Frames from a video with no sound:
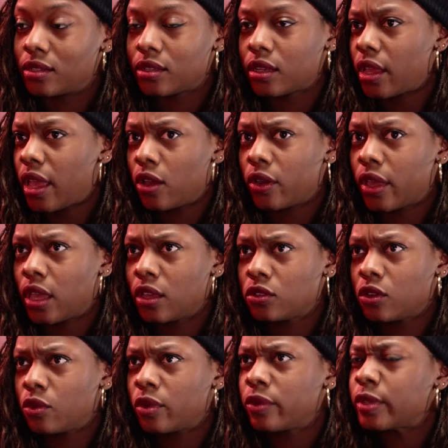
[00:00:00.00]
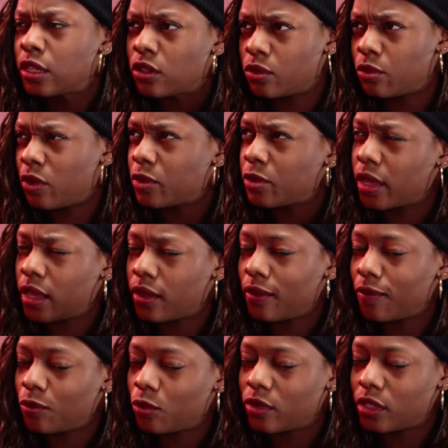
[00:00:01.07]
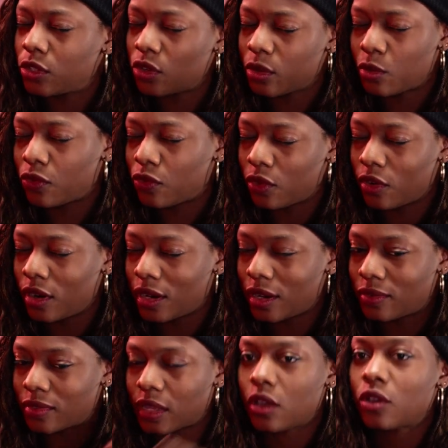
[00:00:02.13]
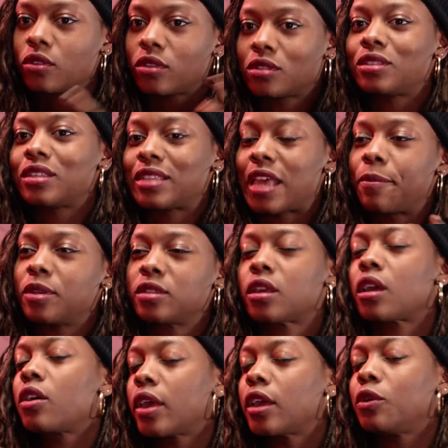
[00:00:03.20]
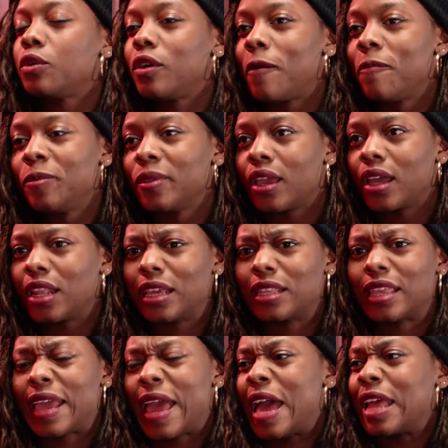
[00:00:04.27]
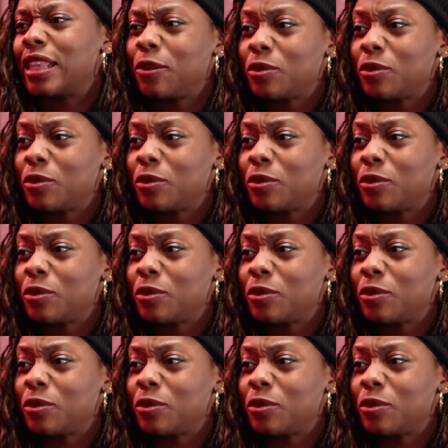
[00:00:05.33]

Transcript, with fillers: He's like, yeah, okay. So what was I? What was I? What was I doing before? And I was like, oh, this this happened. He's like, okay, cool. And he could like ad.